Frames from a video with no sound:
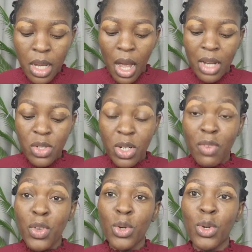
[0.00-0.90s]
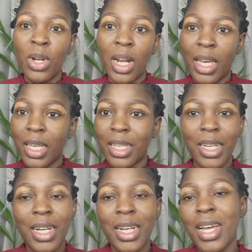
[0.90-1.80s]
I actually feel
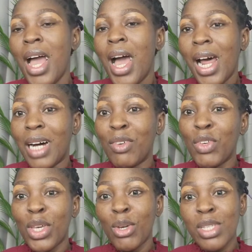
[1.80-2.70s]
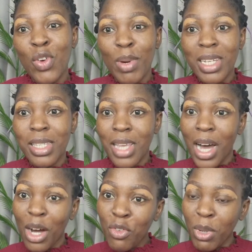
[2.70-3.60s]
like I feel guilty for
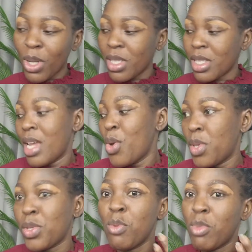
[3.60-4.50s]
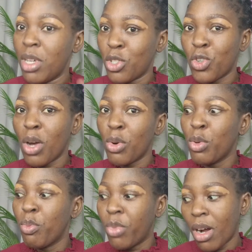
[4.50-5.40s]
myself because I know it's going to be a
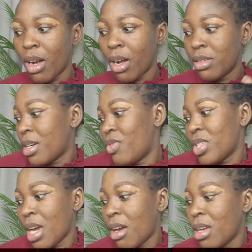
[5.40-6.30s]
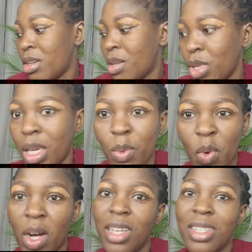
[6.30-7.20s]
struggle, but obviously I can't tell them to
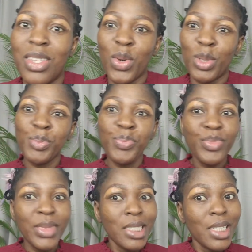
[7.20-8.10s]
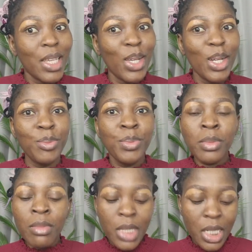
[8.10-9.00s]
keep quiet. So, you know,
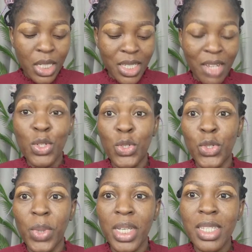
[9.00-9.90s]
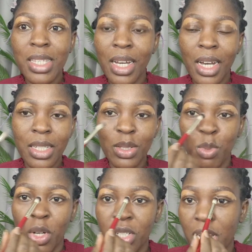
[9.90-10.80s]
you just have to do it
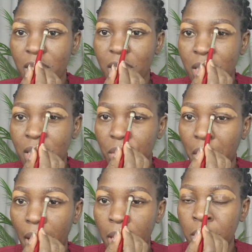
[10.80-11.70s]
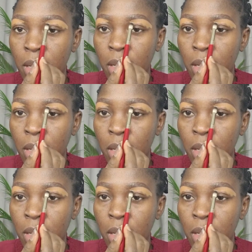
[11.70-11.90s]
as much as you can.